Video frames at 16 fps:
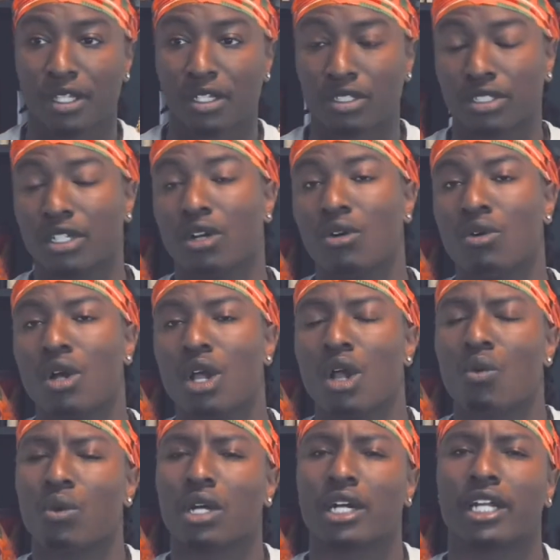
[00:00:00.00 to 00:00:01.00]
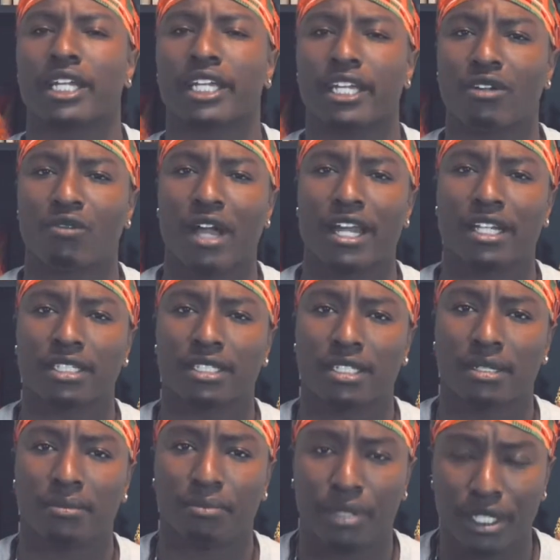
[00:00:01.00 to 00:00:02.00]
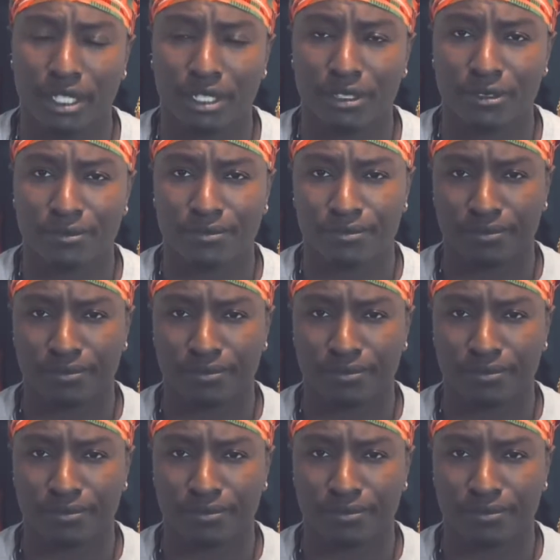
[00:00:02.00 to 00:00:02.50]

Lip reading: So we're going to get right into the build.